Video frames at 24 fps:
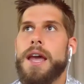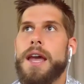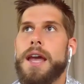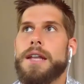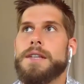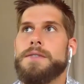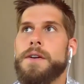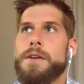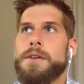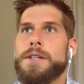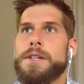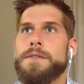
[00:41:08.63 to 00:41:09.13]

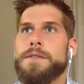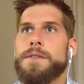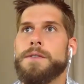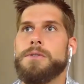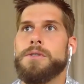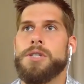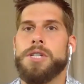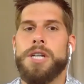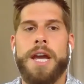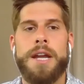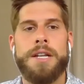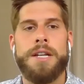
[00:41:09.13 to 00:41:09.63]
it's very
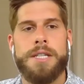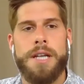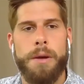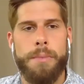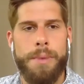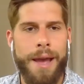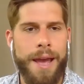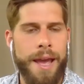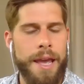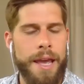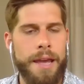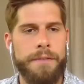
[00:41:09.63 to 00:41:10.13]
difficult to change our
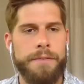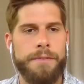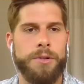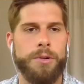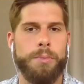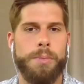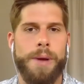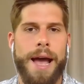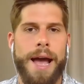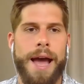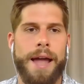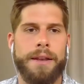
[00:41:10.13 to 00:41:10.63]

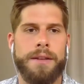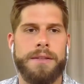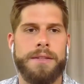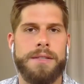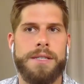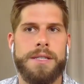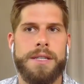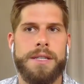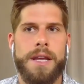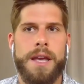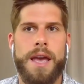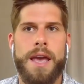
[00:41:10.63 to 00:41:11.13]
behavioral
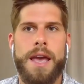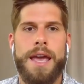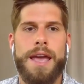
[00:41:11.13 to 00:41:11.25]
patterns